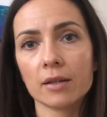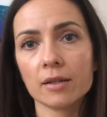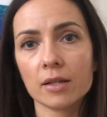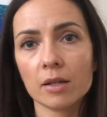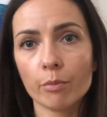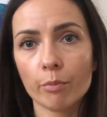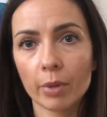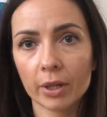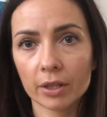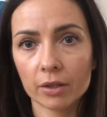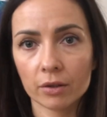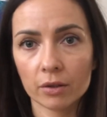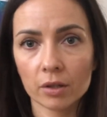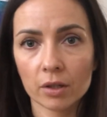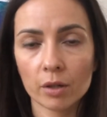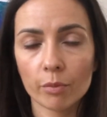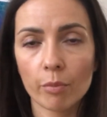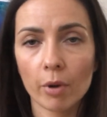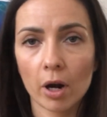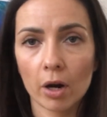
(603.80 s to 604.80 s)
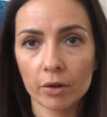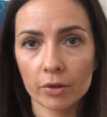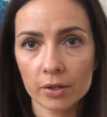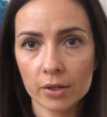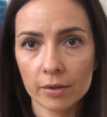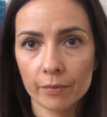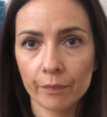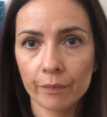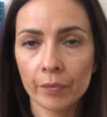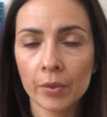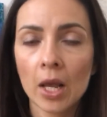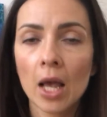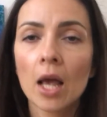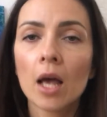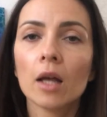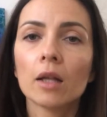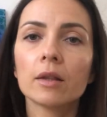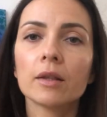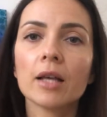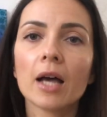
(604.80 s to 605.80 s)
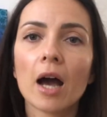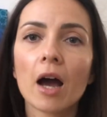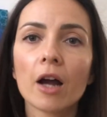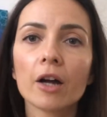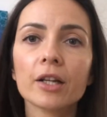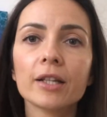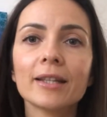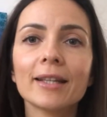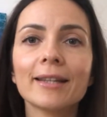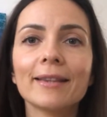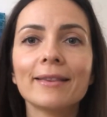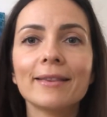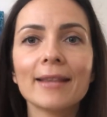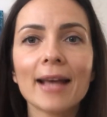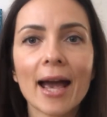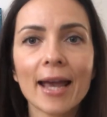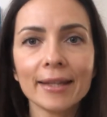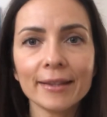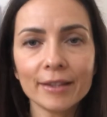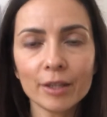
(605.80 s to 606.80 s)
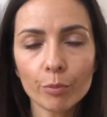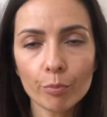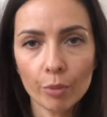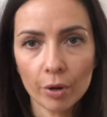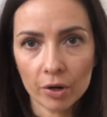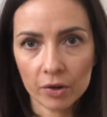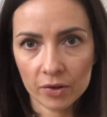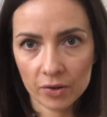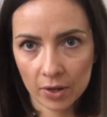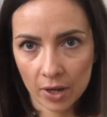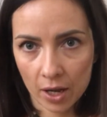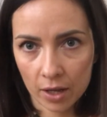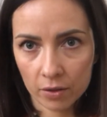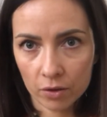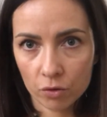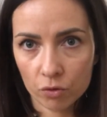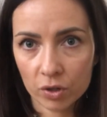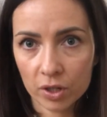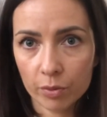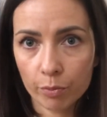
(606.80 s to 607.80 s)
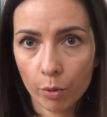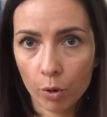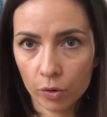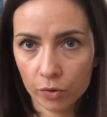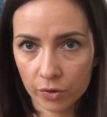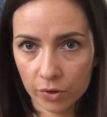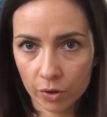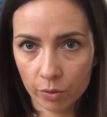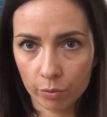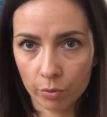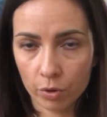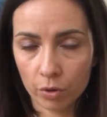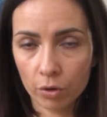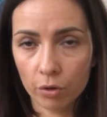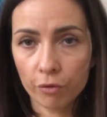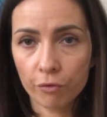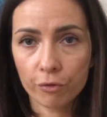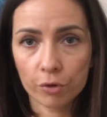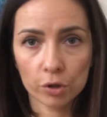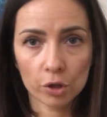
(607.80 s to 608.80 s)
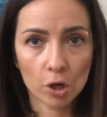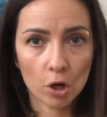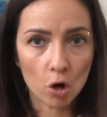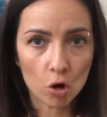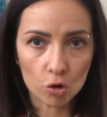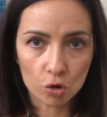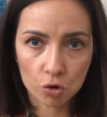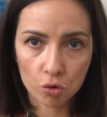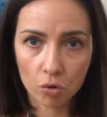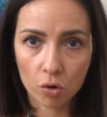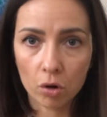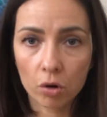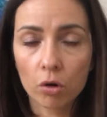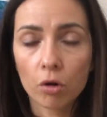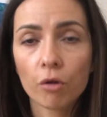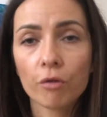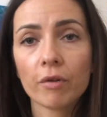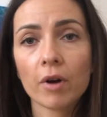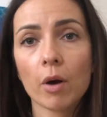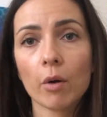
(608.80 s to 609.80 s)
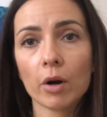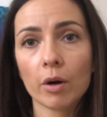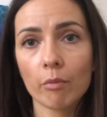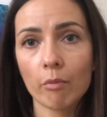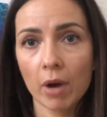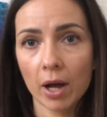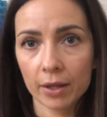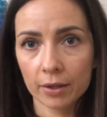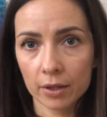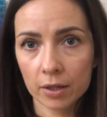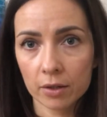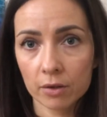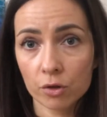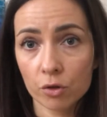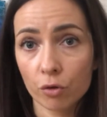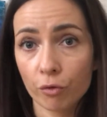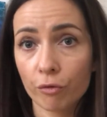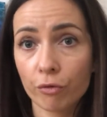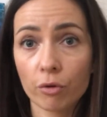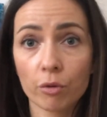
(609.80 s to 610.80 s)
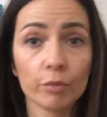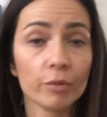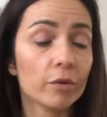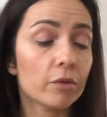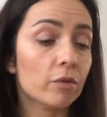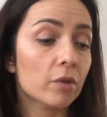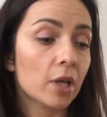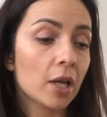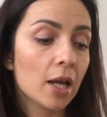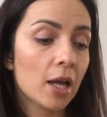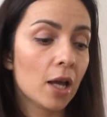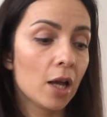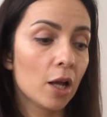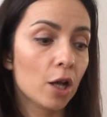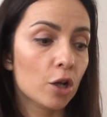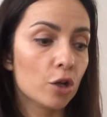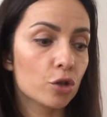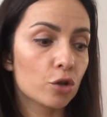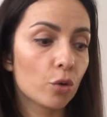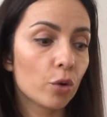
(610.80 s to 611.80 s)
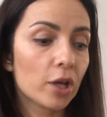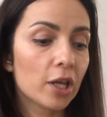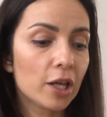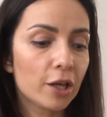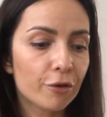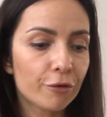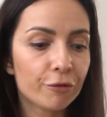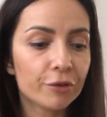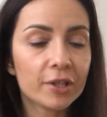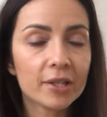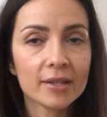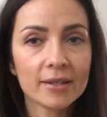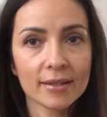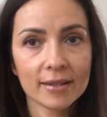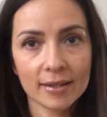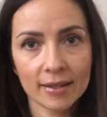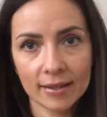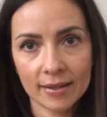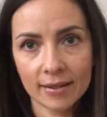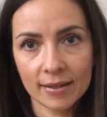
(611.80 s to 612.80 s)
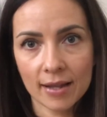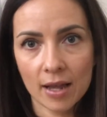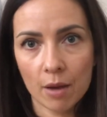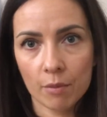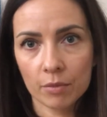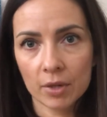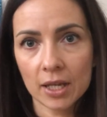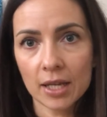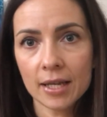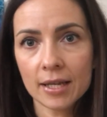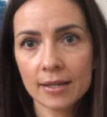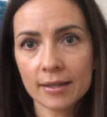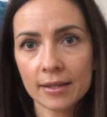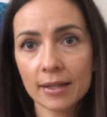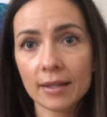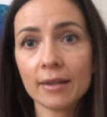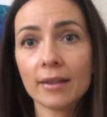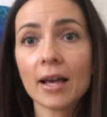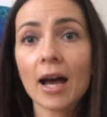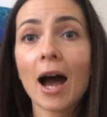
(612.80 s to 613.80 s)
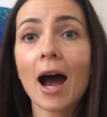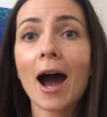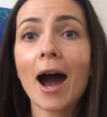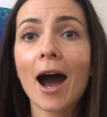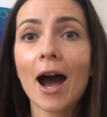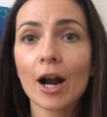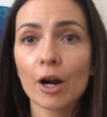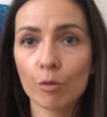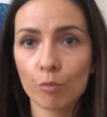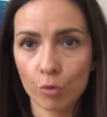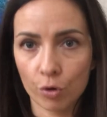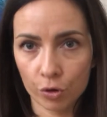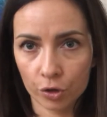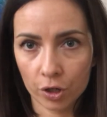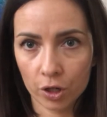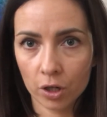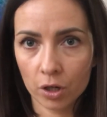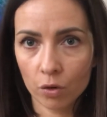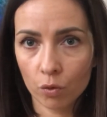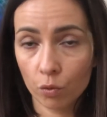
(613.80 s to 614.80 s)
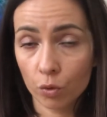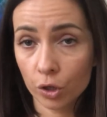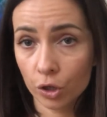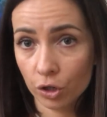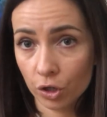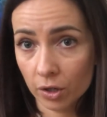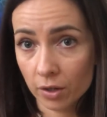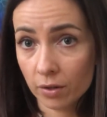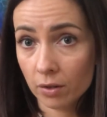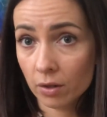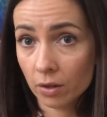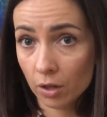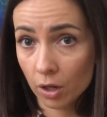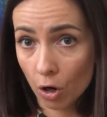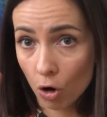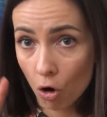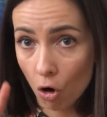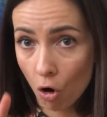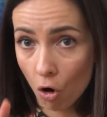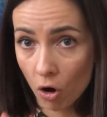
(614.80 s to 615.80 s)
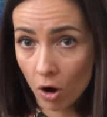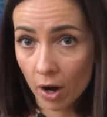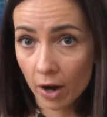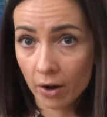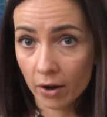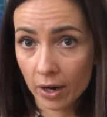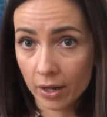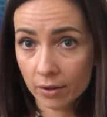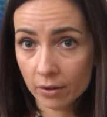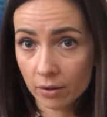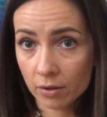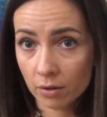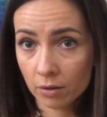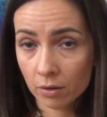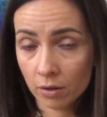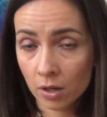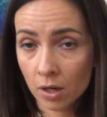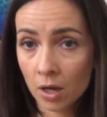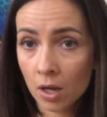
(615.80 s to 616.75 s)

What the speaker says: and sympathetic parts, they are in a 90% responsible for the control of our body. So if this system is in the harmony, which is the coherence,